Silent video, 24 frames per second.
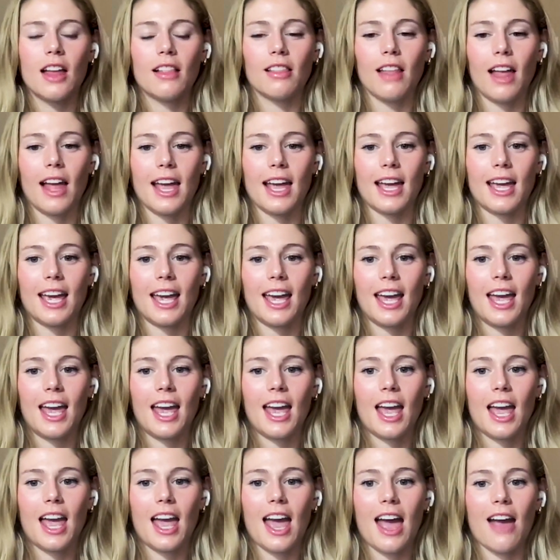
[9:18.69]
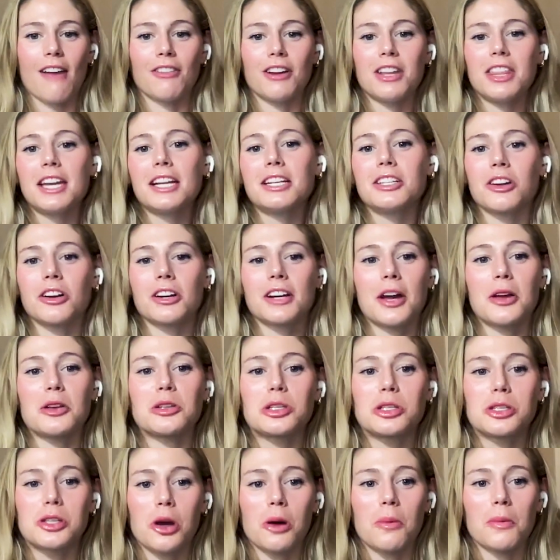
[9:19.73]
like everything turned out
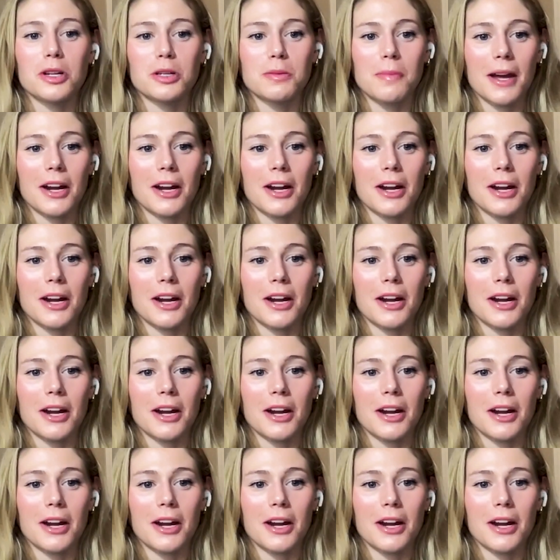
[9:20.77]
so much